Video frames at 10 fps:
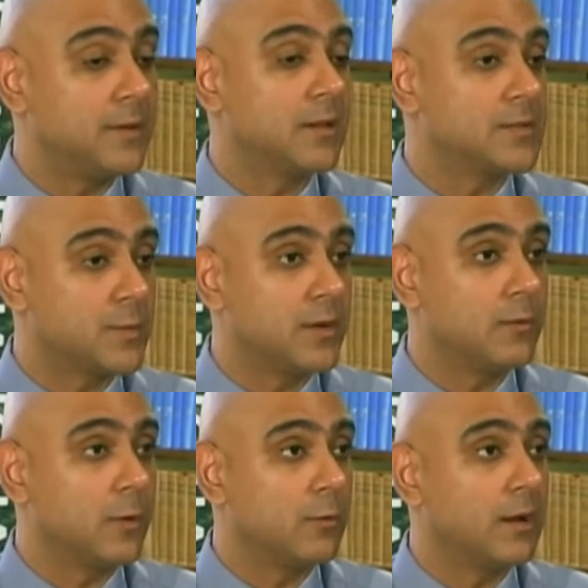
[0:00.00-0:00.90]
we,
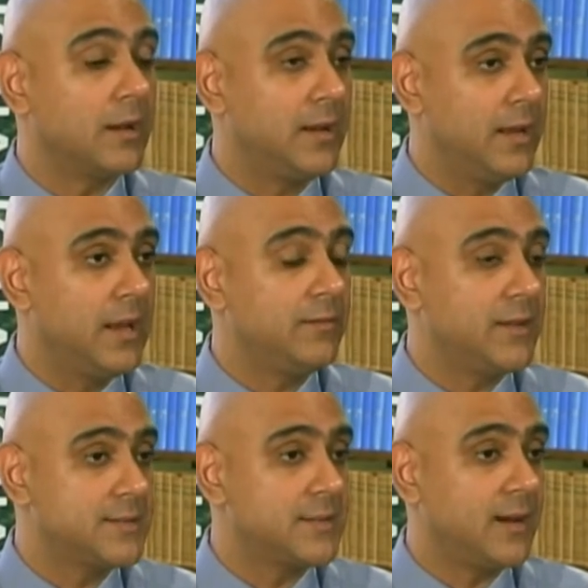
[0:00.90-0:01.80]
we were lucky to have
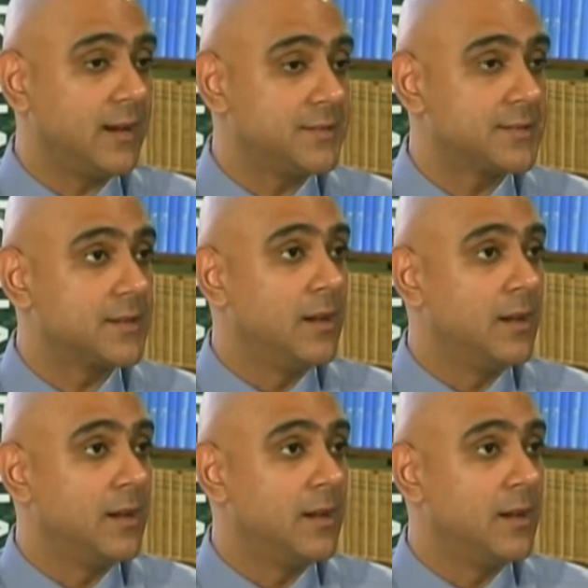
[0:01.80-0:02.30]
decent ice.